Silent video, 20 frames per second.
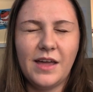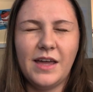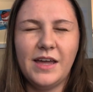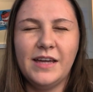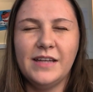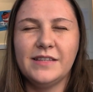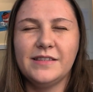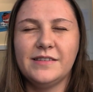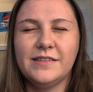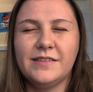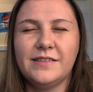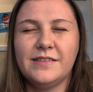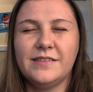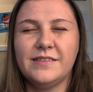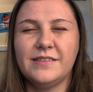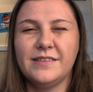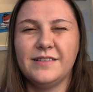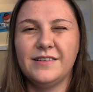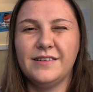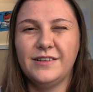
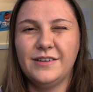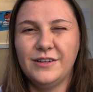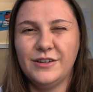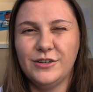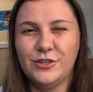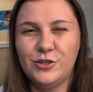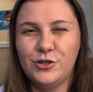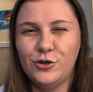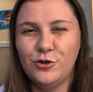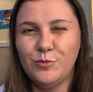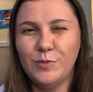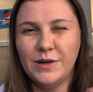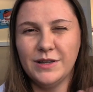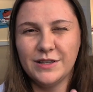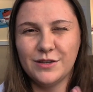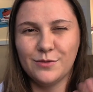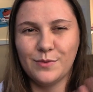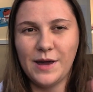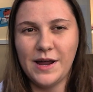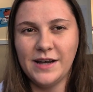It's 2
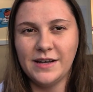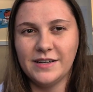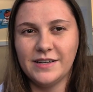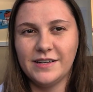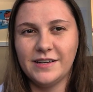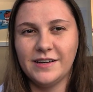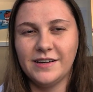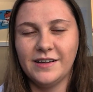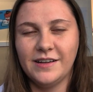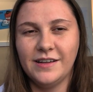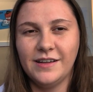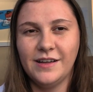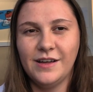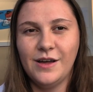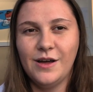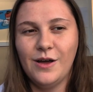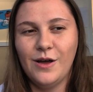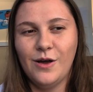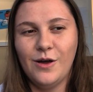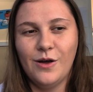months rent
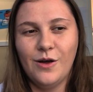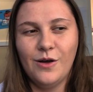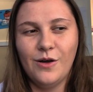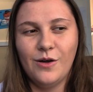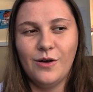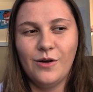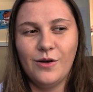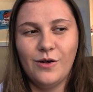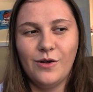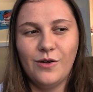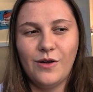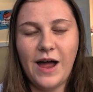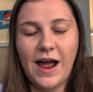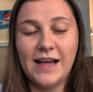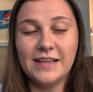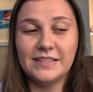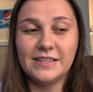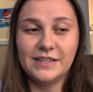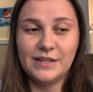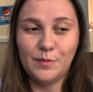
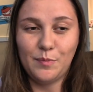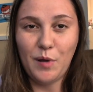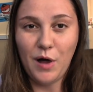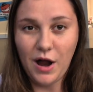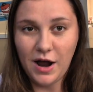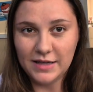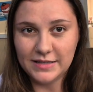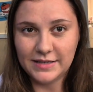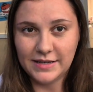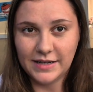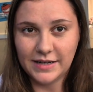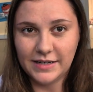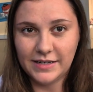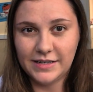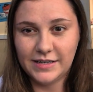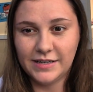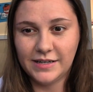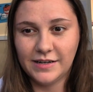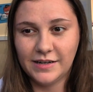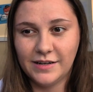as a
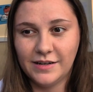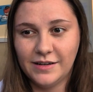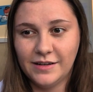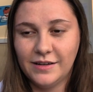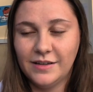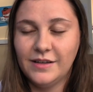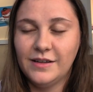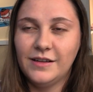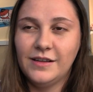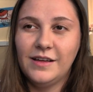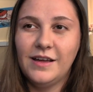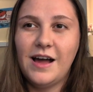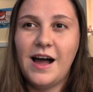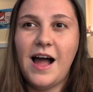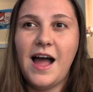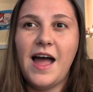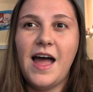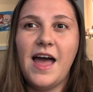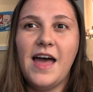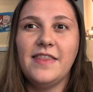deposit,
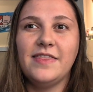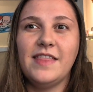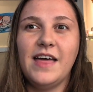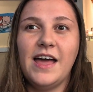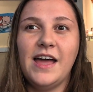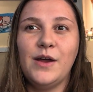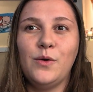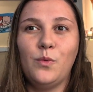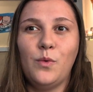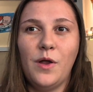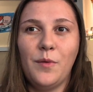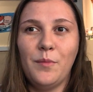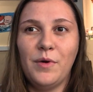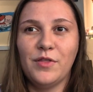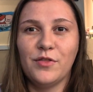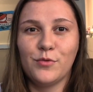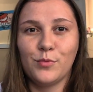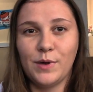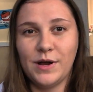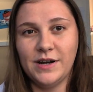and then 1
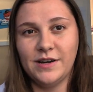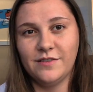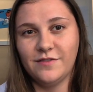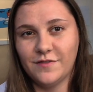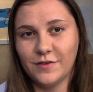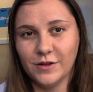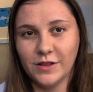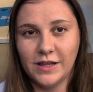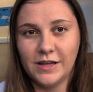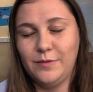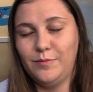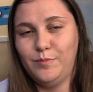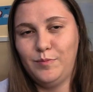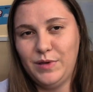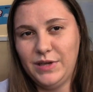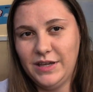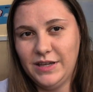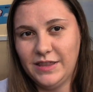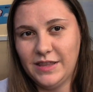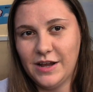month rent for like
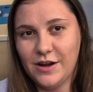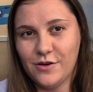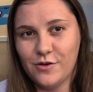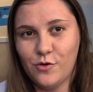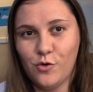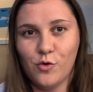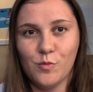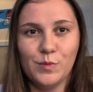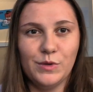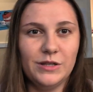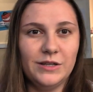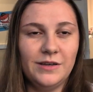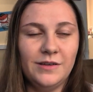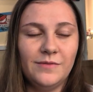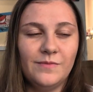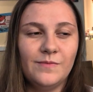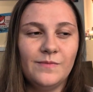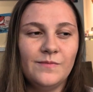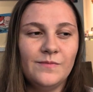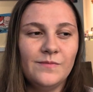being there normally.